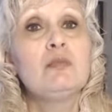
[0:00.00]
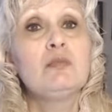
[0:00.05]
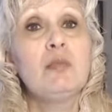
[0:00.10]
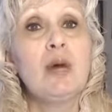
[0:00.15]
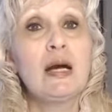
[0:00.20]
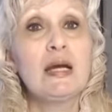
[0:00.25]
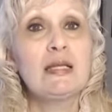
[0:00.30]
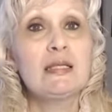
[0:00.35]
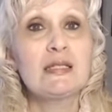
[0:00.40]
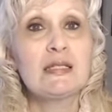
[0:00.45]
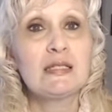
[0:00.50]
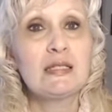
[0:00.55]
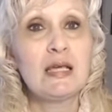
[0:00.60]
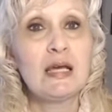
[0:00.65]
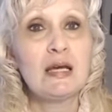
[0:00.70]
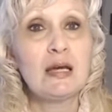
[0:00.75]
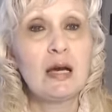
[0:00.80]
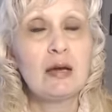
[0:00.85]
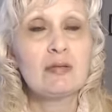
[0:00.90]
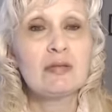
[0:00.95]

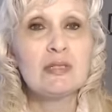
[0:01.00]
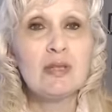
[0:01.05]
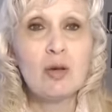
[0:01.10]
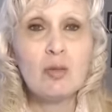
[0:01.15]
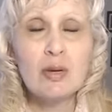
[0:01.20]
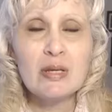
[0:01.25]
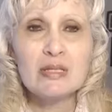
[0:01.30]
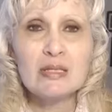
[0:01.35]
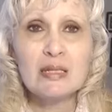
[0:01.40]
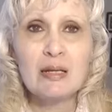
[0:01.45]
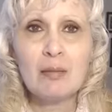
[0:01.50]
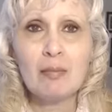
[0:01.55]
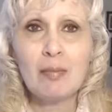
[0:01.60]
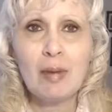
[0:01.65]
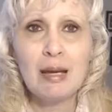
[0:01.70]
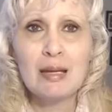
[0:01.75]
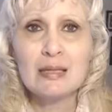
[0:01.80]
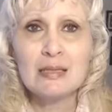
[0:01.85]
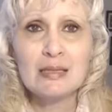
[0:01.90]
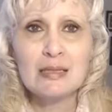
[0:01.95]
mindset, I was always in a
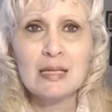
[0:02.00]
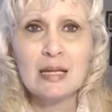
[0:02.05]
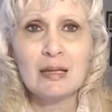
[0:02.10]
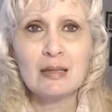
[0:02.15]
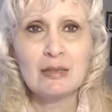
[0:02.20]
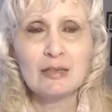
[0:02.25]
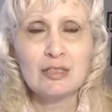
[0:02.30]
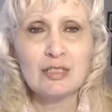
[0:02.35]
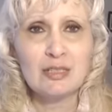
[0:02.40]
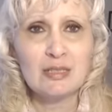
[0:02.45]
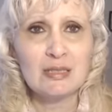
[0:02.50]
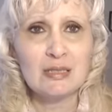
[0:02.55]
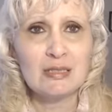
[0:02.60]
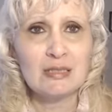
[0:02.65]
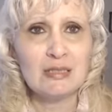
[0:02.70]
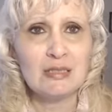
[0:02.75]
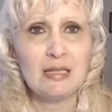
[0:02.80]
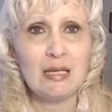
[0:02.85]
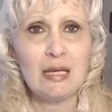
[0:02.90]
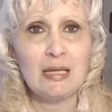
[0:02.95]
mindset to
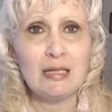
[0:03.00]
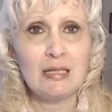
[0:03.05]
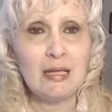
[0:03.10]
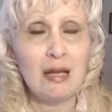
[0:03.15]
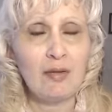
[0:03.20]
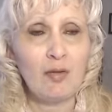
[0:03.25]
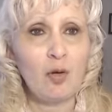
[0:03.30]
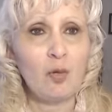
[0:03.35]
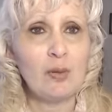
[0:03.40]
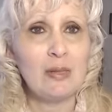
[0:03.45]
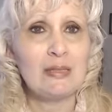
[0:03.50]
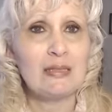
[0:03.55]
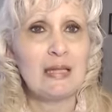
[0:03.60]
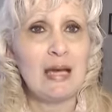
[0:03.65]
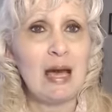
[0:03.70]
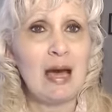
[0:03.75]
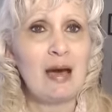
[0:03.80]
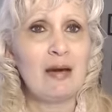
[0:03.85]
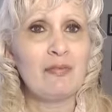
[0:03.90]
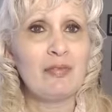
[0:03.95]
succeed, and I always
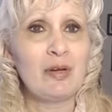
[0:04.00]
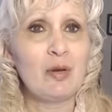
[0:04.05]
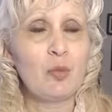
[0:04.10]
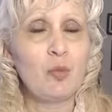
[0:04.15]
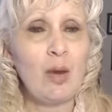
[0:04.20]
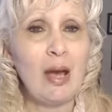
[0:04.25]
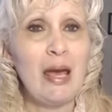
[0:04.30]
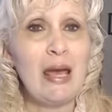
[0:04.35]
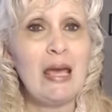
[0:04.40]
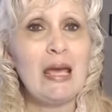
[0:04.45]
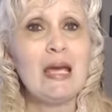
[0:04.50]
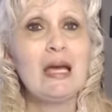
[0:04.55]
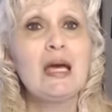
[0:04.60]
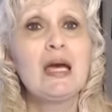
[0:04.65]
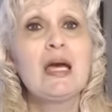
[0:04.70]
have in a way,